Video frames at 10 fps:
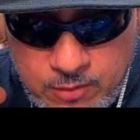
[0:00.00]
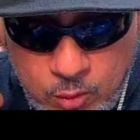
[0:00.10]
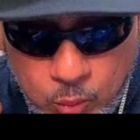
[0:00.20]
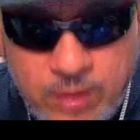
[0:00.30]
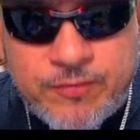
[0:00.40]

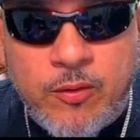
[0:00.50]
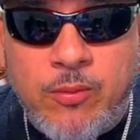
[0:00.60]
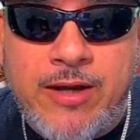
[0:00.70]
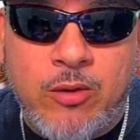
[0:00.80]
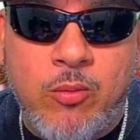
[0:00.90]
what the
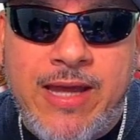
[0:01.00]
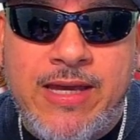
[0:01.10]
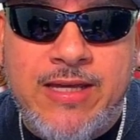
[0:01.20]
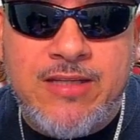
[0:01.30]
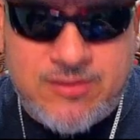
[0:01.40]
Raider way
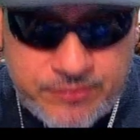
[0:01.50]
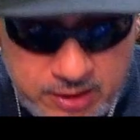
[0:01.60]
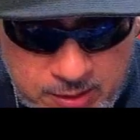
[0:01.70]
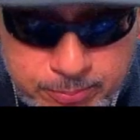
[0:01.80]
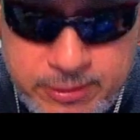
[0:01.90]
is. They're
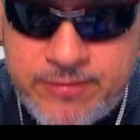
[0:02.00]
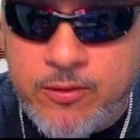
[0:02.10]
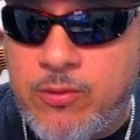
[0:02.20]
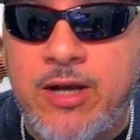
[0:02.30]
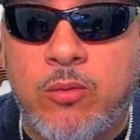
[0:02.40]
going to bring the
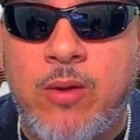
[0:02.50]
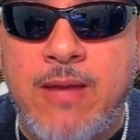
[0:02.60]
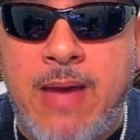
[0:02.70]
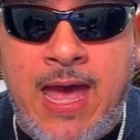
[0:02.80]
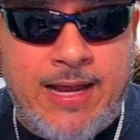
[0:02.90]
Raider way
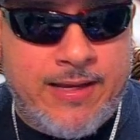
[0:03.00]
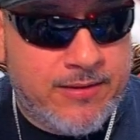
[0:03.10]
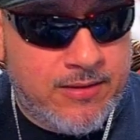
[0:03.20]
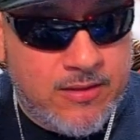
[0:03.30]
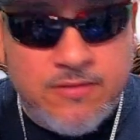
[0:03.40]
back.
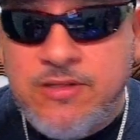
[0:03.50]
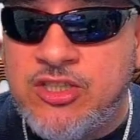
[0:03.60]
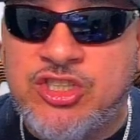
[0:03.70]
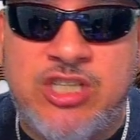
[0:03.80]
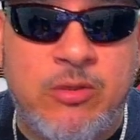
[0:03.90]
This
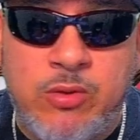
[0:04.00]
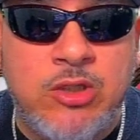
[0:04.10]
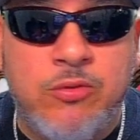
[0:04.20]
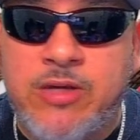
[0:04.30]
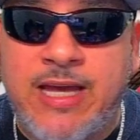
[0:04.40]
shit with
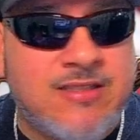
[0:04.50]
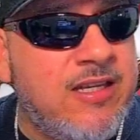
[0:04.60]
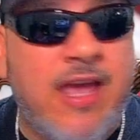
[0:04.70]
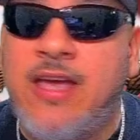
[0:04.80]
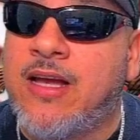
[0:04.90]
Luke Getsy
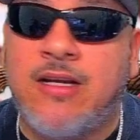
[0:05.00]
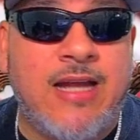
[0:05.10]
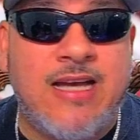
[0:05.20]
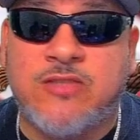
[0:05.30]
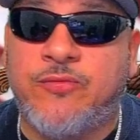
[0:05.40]
ain't going to
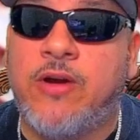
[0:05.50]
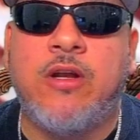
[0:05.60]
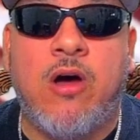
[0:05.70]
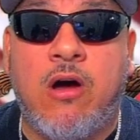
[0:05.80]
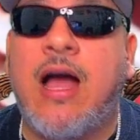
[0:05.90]
last very
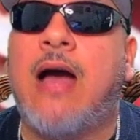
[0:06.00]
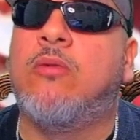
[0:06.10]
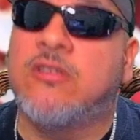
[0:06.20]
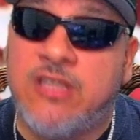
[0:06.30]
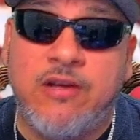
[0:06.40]
long. I will
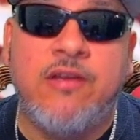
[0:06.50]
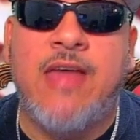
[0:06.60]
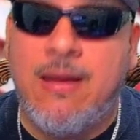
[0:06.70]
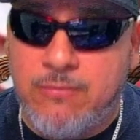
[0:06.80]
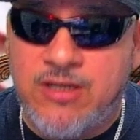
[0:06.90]
tell you
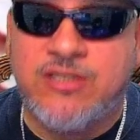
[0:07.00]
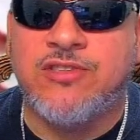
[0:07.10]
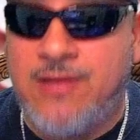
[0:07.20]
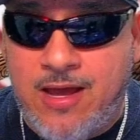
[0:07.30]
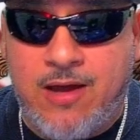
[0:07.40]
that much
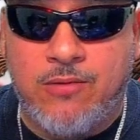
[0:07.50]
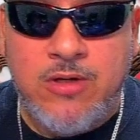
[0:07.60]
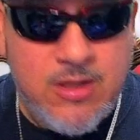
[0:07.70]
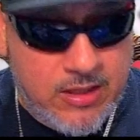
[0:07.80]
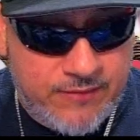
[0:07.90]
now.
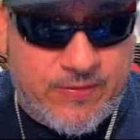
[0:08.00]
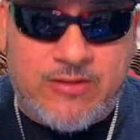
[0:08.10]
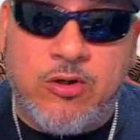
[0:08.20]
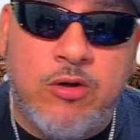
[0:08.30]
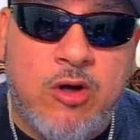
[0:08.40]
If
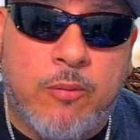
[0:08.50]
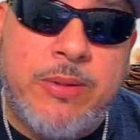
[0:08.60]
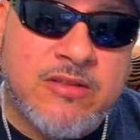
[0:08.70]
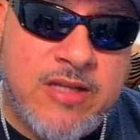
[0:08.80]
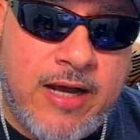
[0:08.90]
Antonio
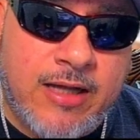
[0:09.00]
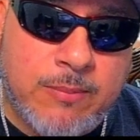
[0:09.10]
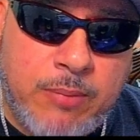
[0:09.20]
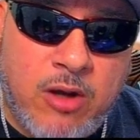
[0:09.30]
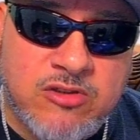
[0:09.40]
Pierce ain't got the
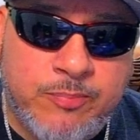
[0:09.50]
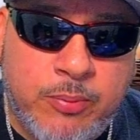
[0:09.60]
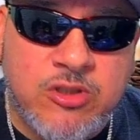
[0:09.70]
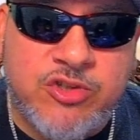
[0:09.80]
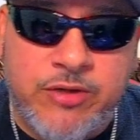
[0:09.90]
balls to pull
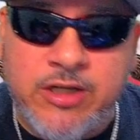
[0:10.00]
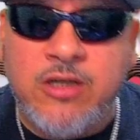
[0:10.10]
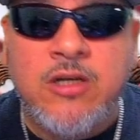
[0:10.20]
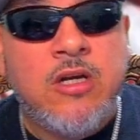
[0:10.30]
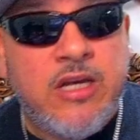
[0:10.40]
the trigger,
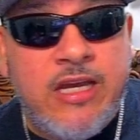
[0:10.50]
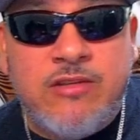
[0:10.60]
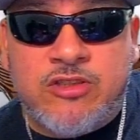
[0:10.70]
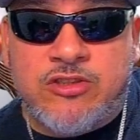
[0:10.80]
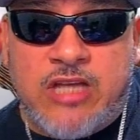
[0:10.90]
he's
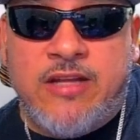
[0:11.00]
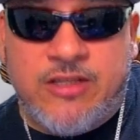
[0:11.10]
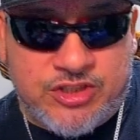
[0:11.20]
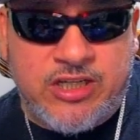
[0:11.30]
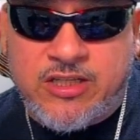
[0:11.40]
going to, and this
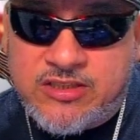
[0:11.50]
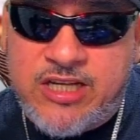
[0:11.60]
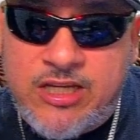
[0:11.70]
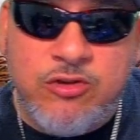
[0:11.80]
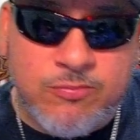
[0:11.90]
shit
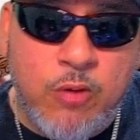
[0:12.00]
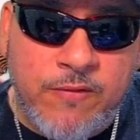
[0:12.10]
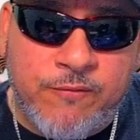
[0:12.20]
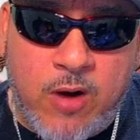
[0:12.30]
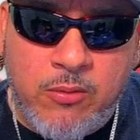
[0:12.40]
continues moving
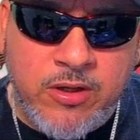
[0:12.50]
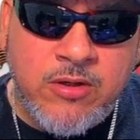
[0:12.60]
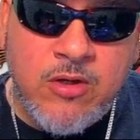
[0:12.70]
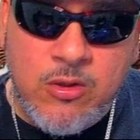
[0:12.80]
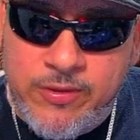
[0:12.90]
forward
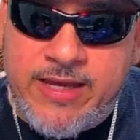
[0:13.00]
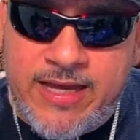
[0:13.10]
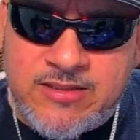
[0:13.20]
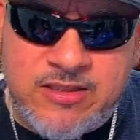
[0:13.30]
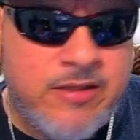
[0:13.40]
with
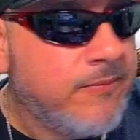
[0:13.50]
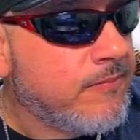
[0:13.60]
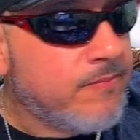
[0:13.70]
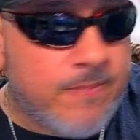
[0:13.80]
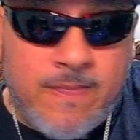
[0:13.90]
Getsy,
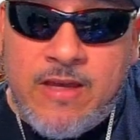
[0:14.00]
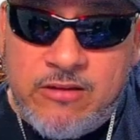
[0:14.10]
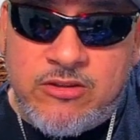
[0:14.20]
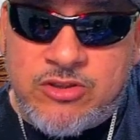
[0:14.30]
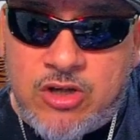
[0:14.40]
he's
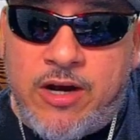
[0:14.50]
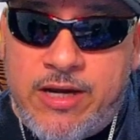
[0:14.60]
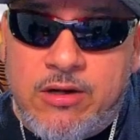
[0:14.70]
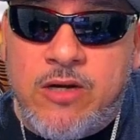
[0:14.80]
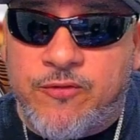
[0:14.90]
going to start
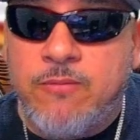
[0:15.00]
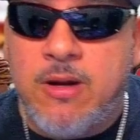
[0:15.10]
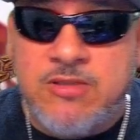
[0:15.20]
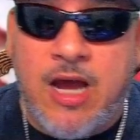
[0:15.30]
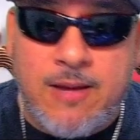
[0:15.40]
hearing it from up
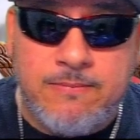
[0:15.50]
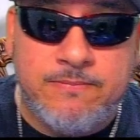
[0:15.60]
top.